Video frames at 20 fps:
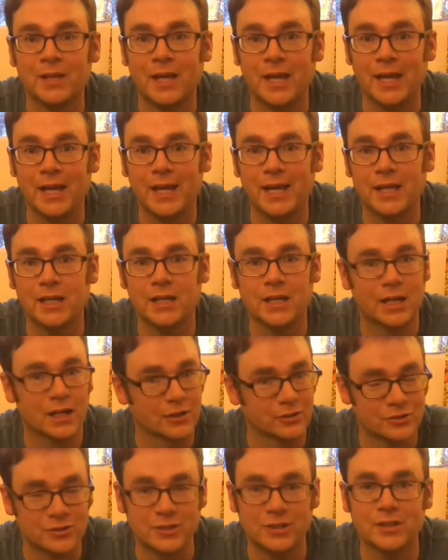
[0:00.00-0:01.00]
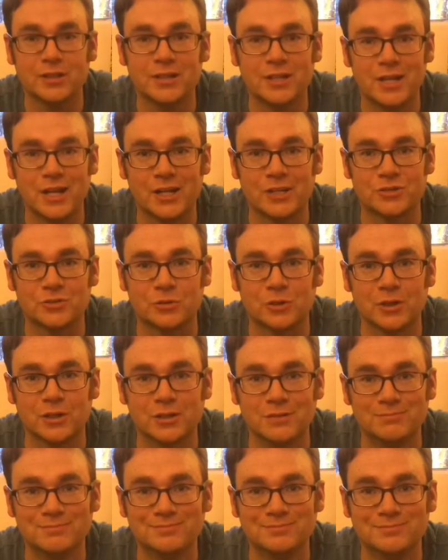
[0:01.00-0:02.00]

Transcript: and I'll see you in the next one.